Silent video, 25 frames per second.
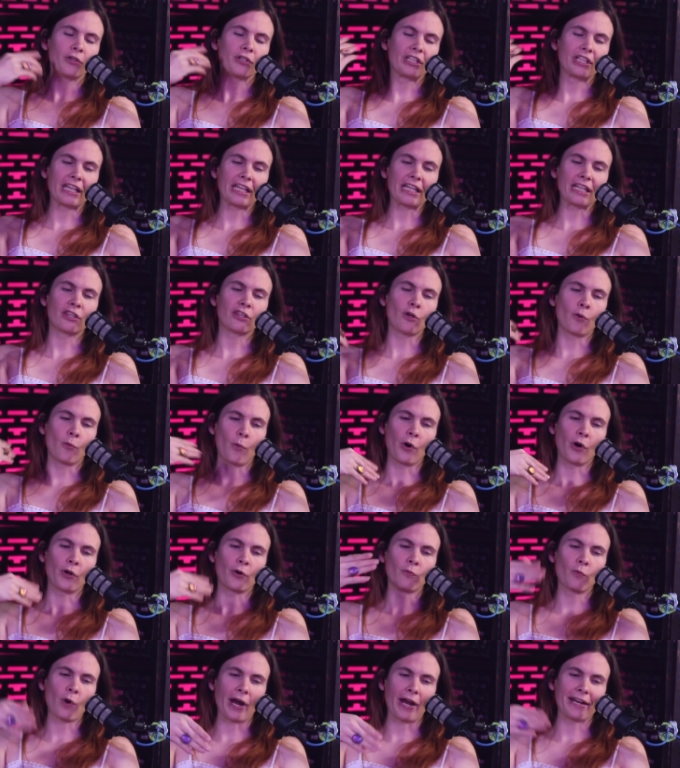of, get the
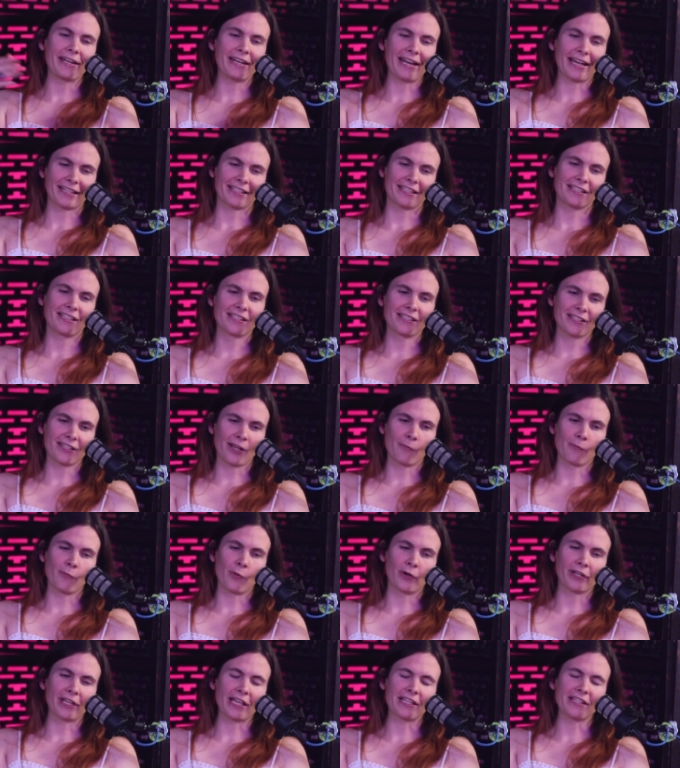one right next to
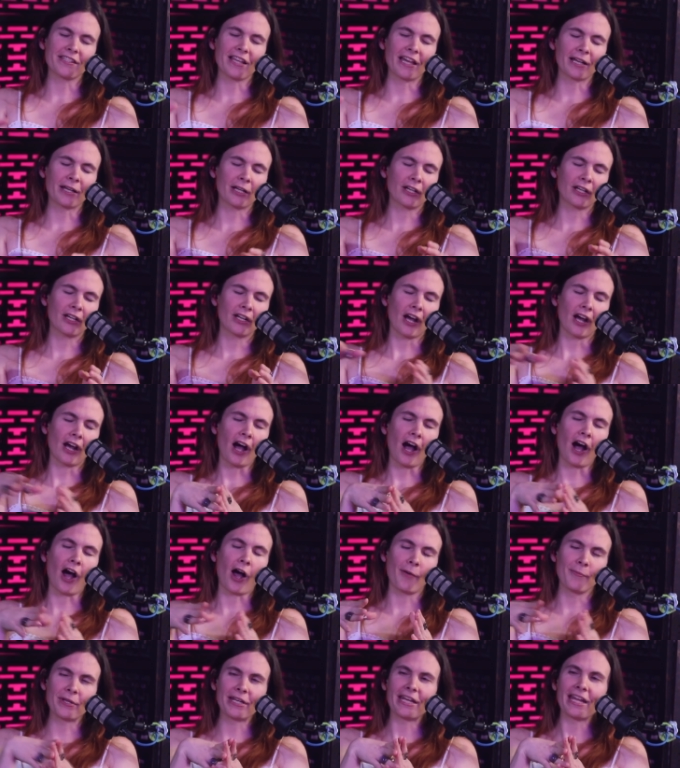someone. Yeah, That's I, like
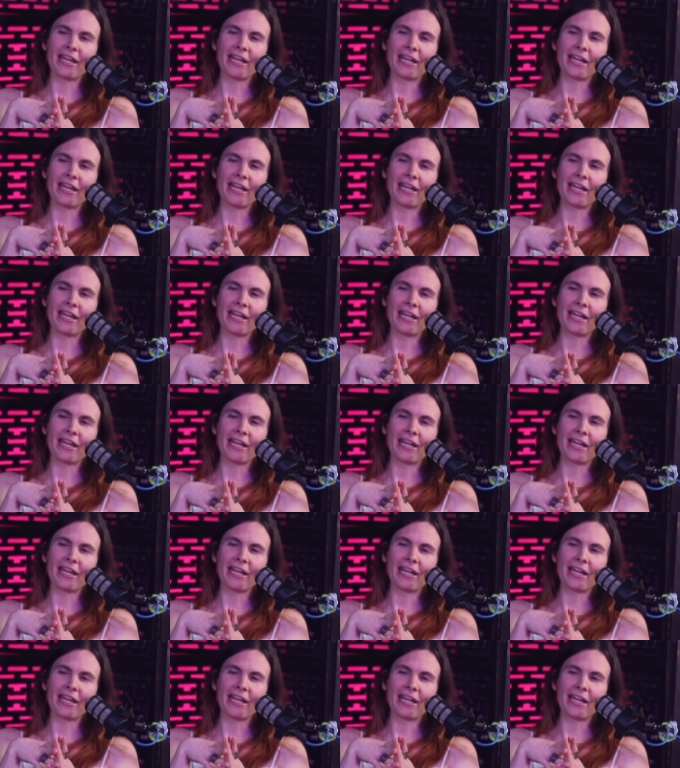common